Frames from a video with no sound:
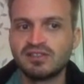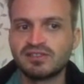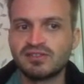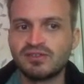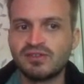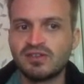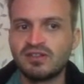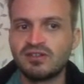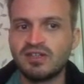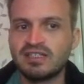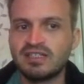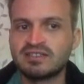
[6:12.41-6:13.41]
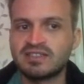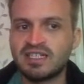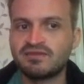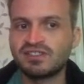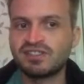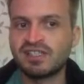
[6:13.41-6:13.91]
So instead
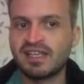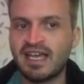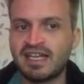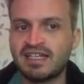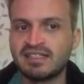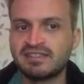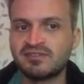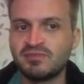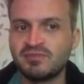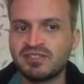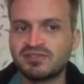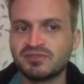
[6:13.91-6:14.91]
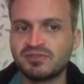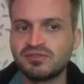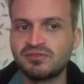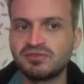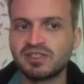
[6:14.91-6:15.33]
of just saying hi, nice to meet you,